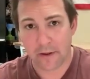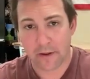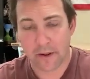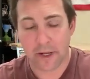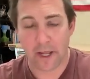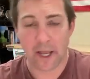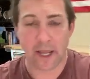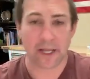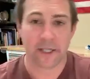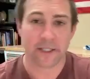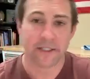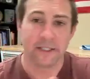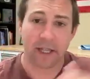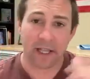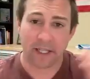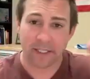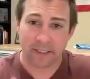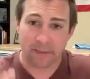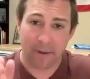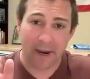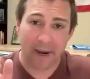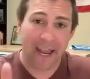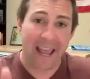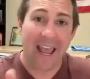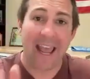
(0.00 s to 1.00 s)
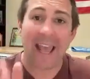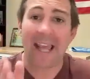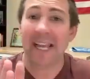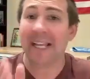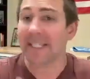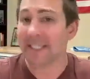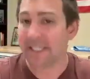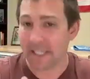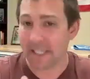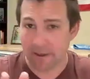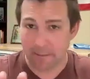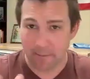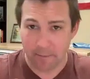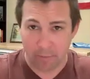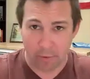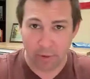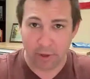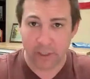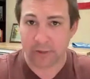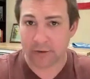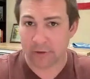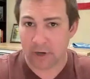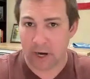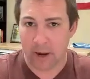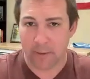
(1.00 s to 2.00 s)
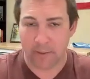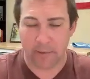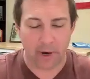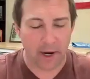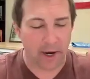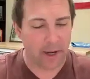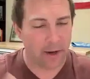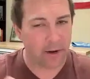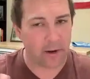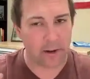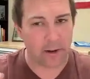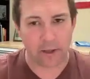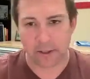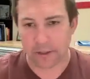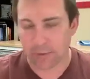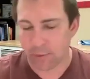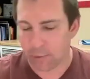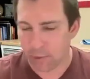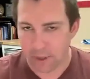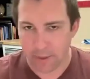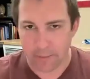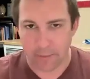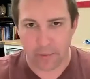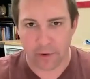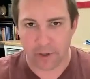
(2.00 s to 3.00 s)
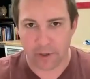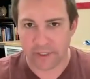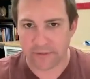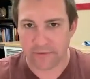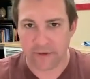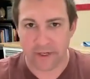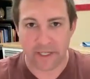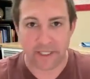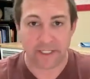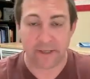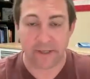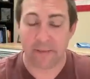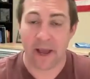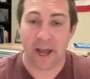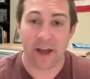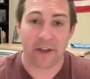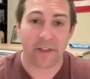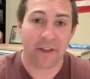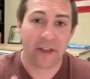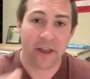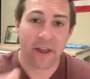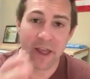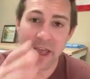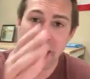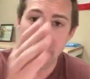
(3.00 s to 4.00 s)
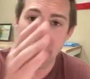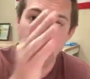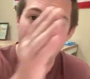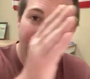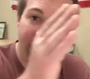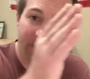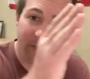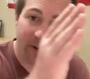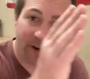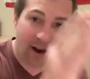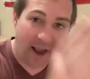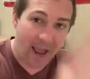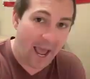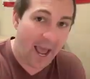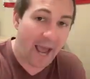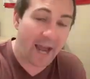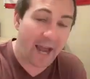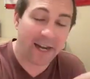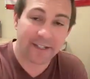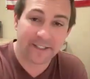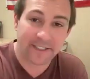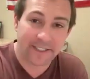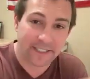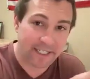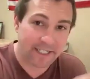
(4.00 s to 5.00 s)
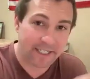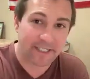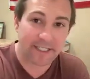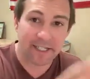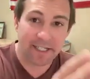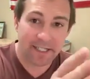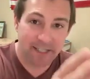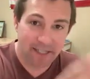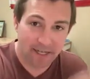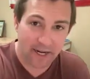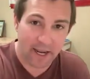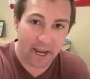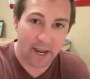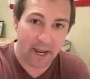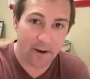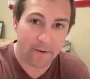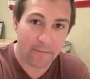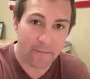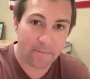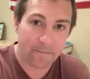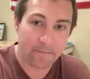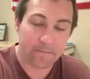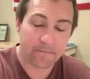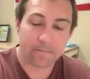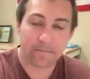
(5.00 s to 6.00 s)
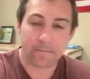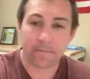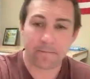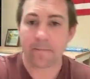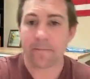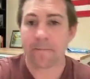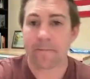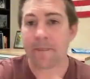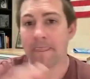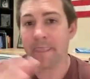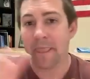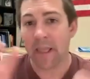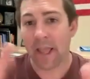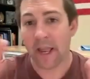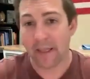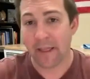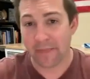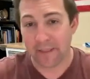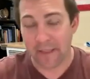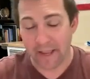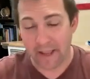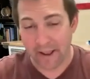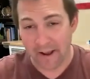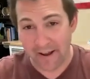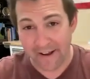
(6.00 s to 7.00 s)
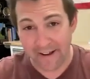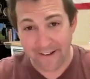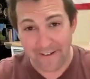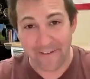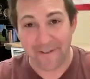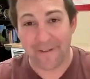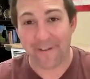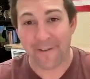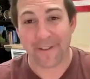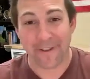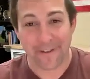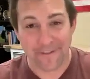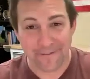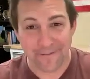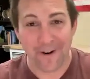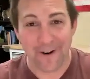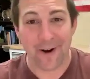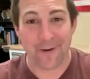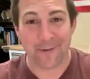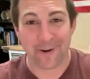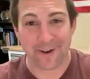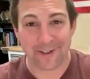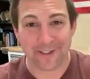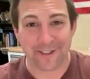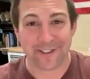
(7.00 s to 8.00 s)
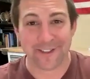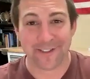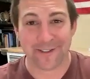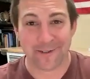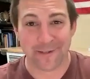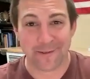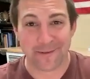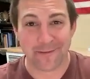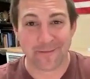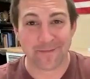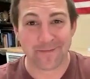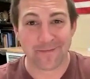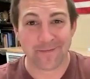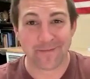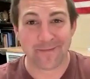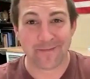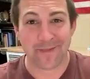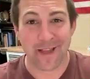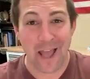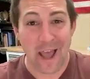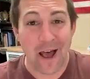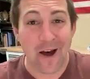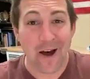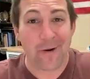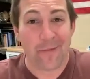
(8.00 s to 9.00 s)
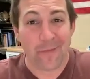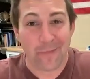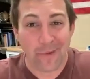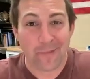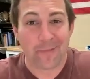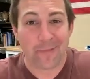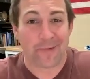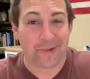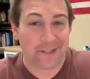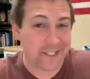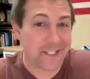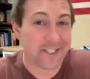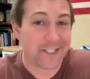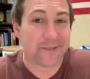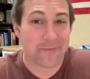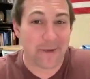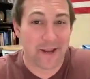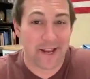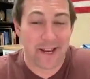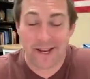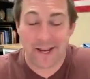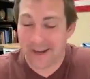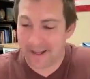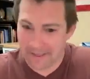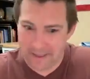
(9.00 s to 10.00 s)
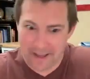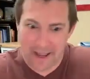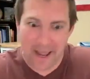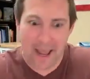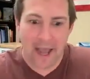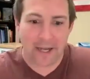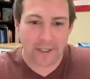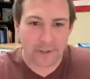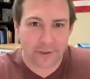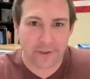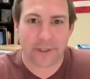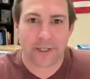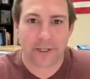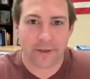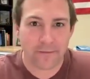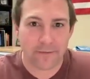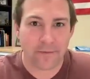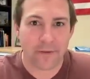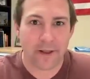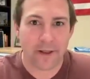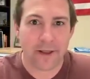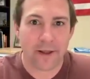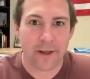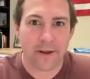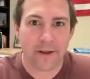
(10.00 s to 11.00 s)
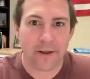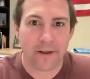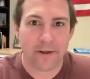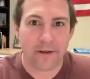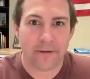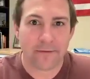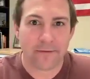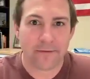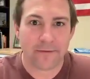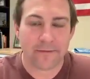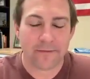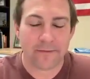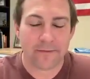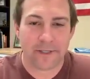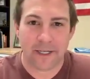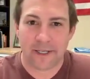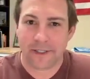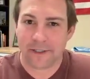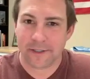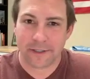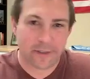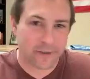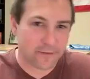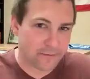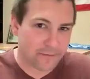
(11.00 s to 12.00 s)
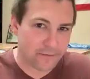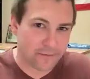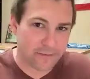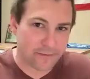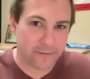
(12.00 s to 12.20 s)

Okay, so that's about an 18-point drop, right? Call it 20 points for easy math. If they're at a 60 today and they got all their farmers to help and participate, and they actually didn't just